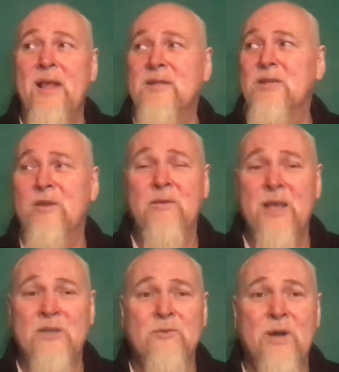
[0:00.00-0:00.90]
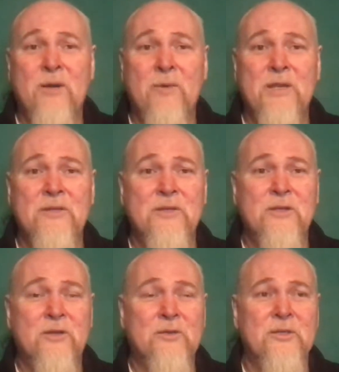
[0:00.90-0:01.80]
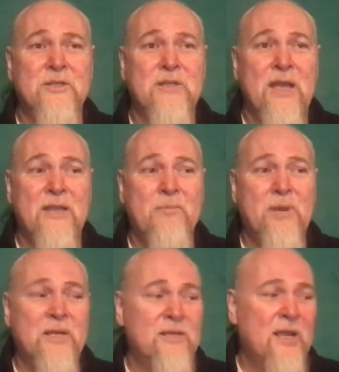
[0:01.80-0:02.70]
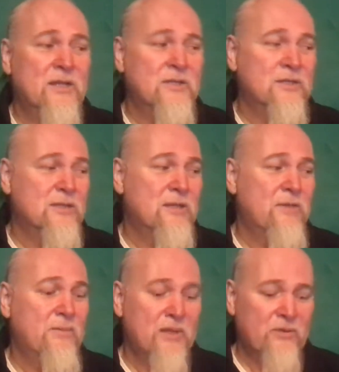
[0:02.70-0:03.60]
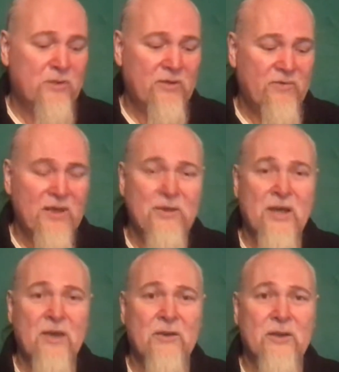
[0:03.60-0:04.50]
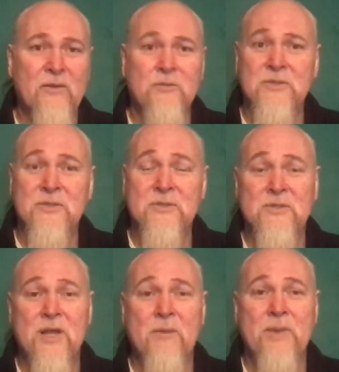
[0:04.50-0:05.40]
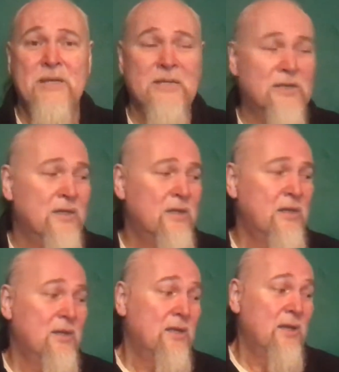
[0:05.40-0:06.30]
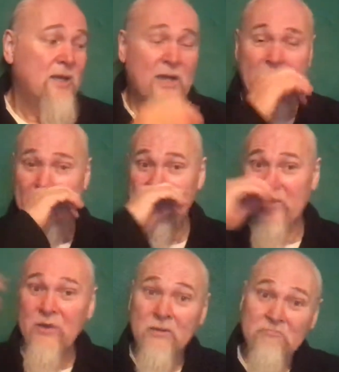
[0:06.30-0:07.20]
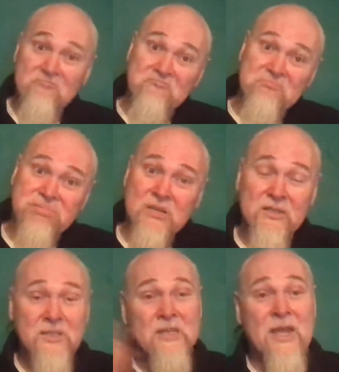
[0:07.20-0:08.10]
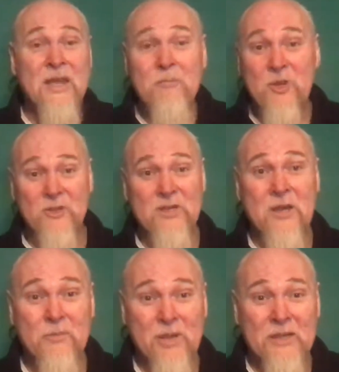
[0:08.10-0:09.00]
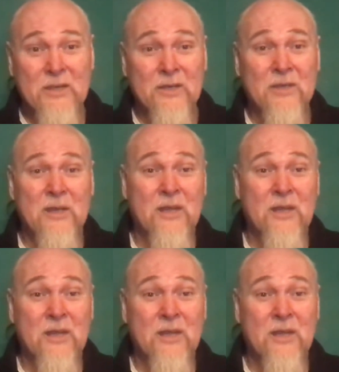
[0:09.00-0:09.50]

So that's why I went to the doctors. They had the blood tests and stuff, and that's when I found out I was diabetic. However, today I'm not diabetic,